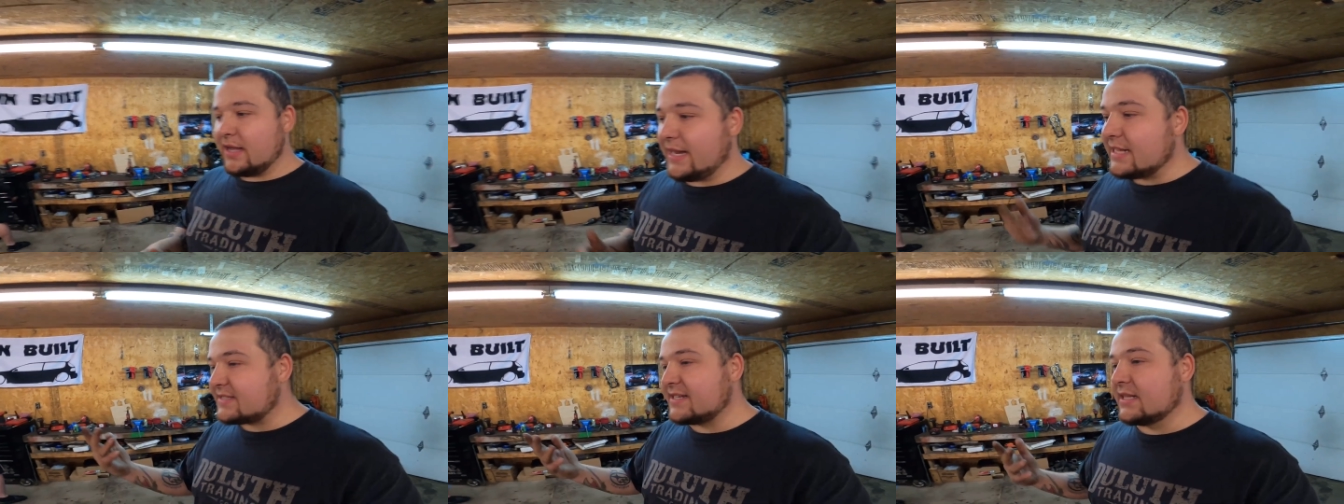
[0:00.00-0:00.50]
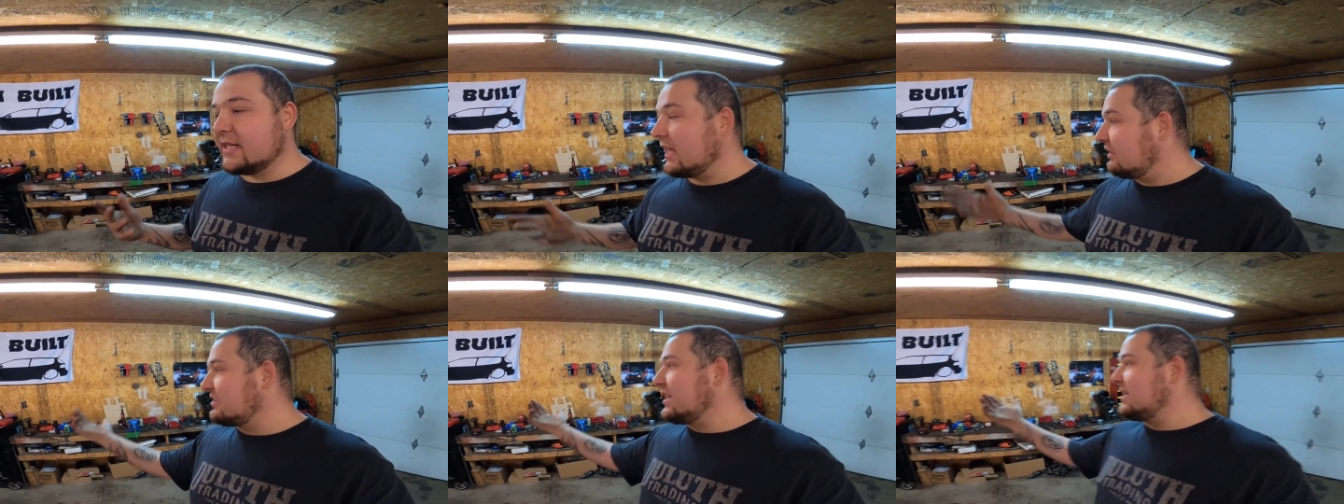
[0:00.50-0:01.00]
And instantly
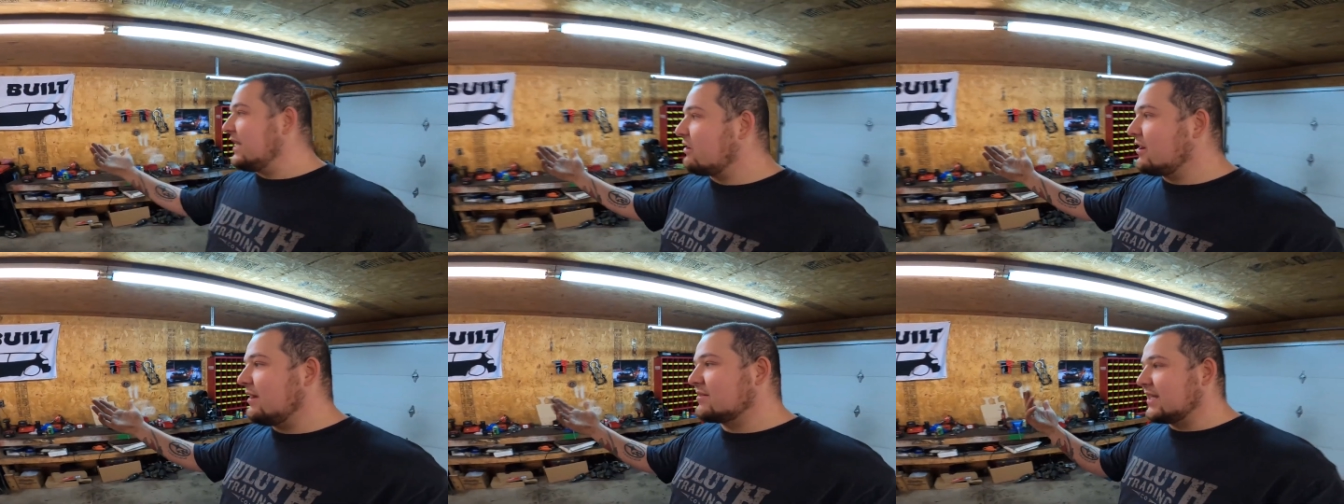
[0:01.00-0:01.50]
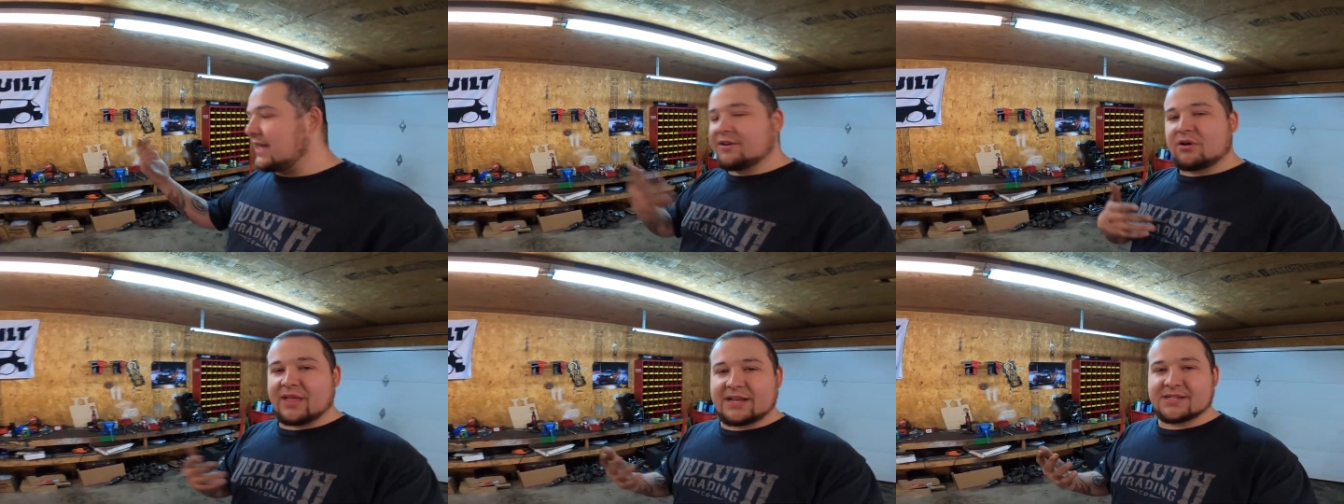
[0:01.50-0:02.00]
I looked at Darren and I was like, I
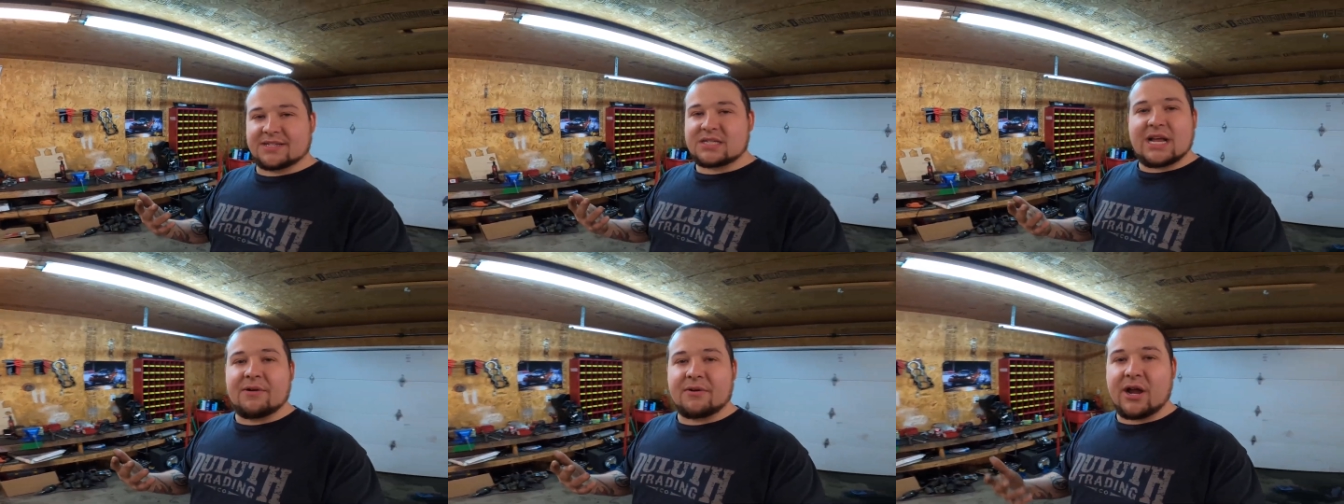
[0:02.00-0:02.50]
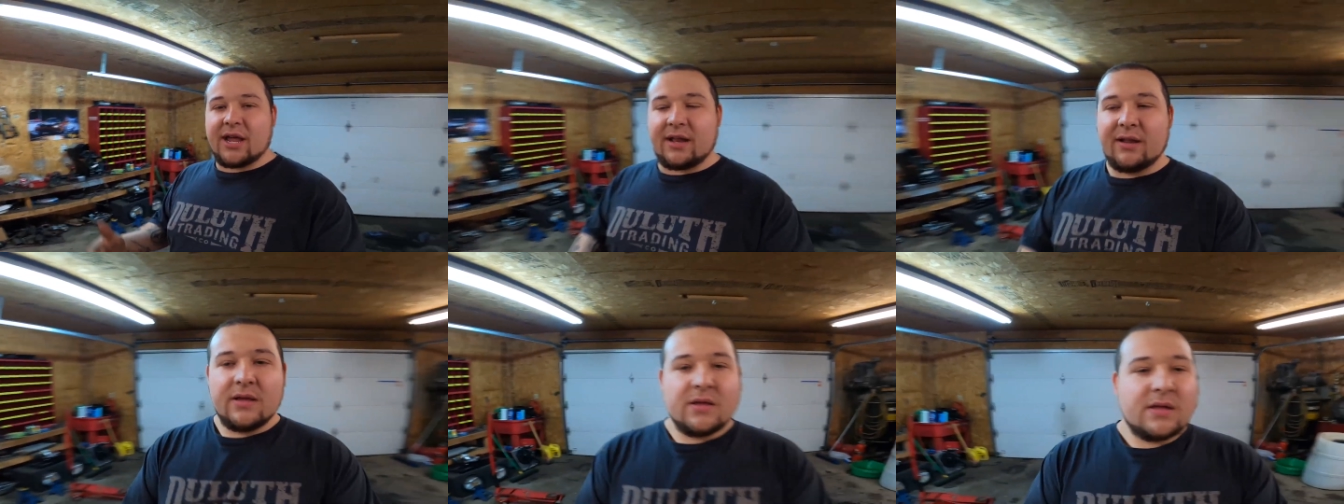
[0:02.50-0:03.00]
know that doesn't sound right,